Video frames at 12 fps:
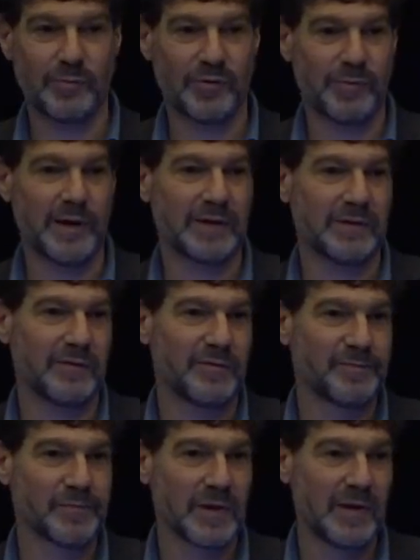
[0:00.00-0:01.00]
perspective.
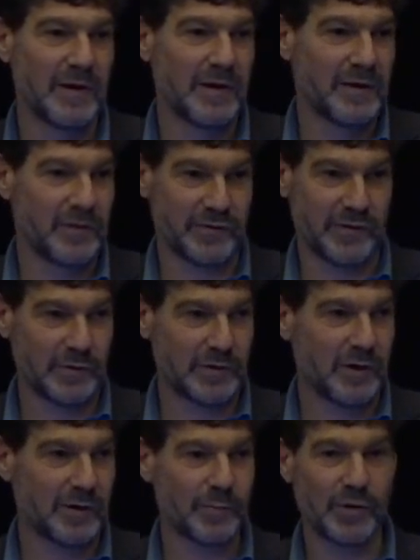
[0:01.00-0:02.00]
The
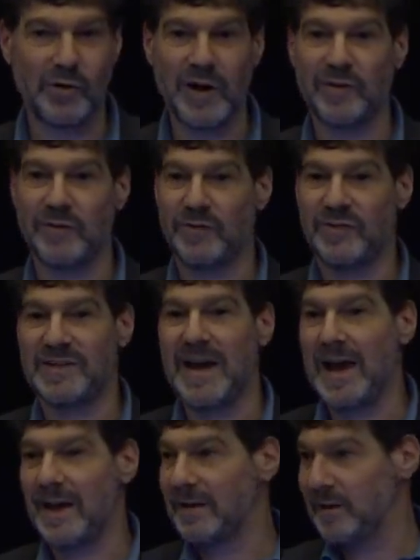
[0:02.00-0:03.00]
so-called progressive
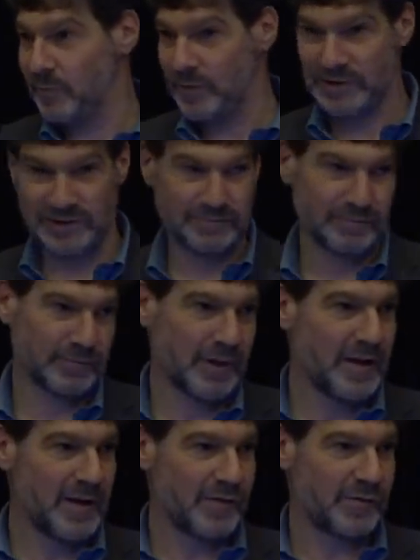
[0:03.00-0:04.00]
stack, in which
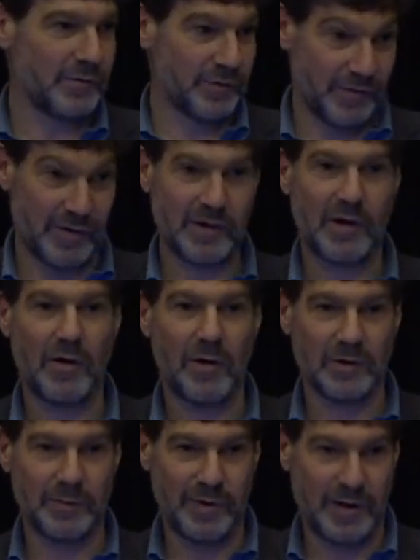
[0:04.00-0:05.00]
students are
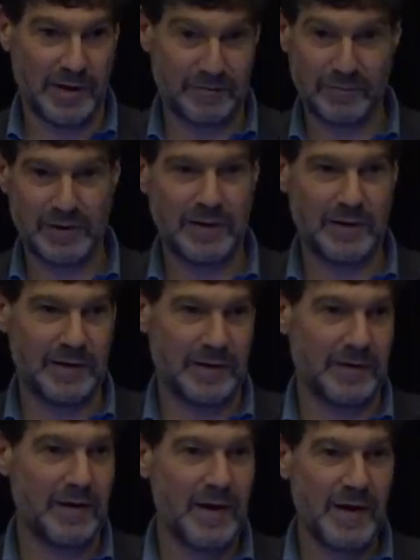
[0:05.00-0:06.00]
called upon
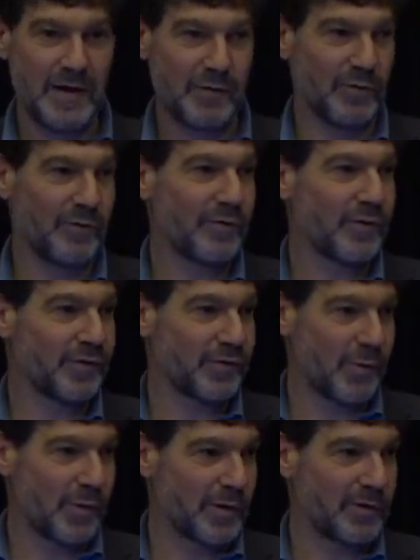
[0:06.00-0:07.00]
in reverse
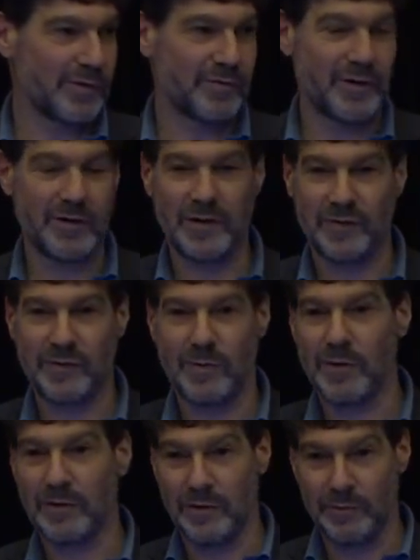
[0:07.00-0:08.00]
order of their
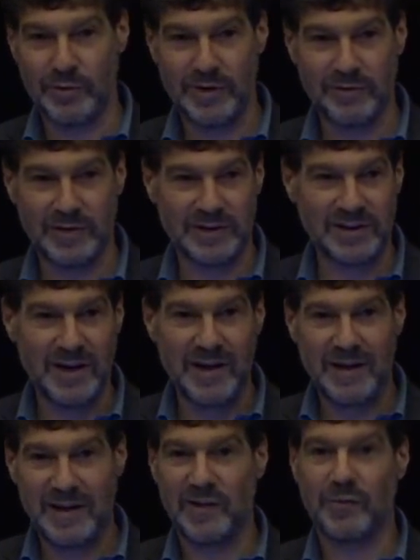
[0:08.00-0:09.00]
historical privilege,
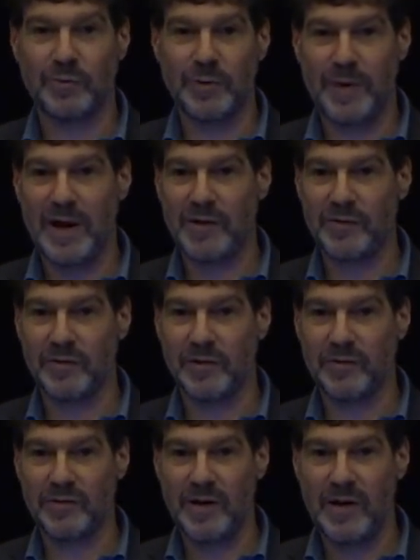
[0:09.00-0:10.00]
is
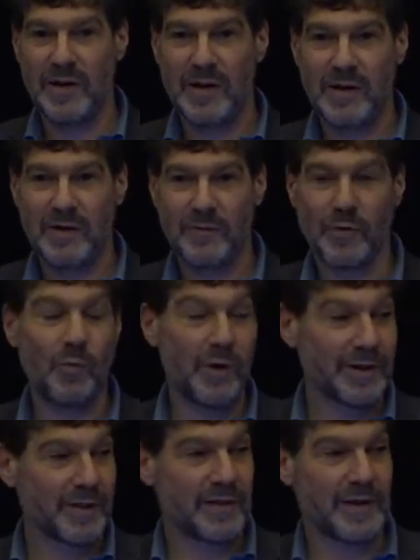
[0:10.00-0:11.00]
preposterous. For
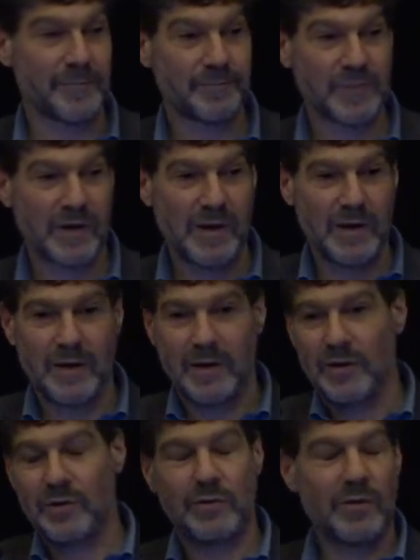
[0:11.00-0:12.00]
one thing,
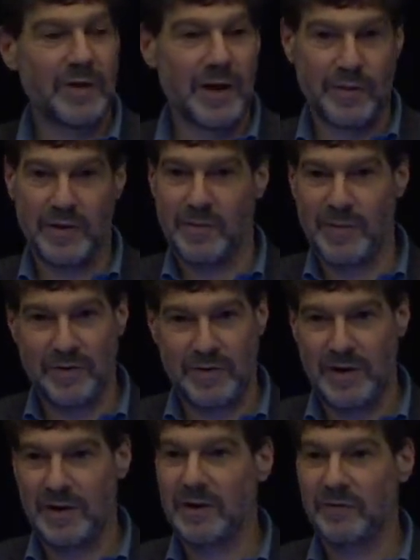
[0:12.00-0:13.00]
you know nothing about
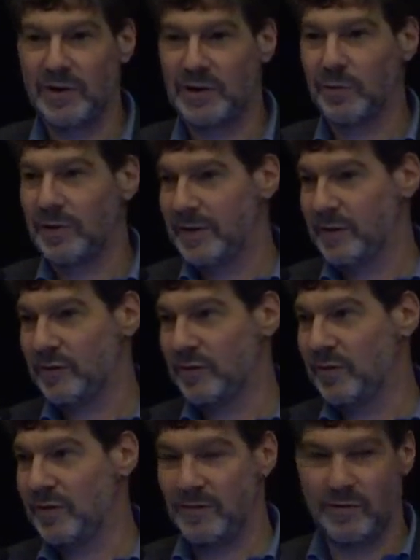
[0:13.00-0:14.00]
the individual
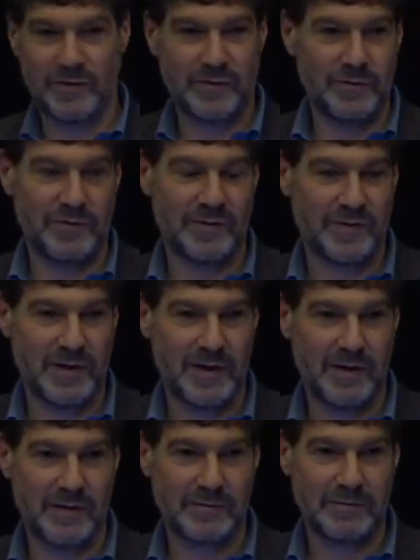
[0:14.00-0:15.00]
histories of the students
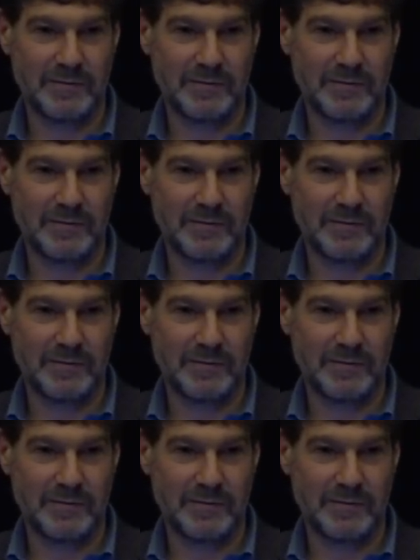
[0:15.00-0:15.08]
there.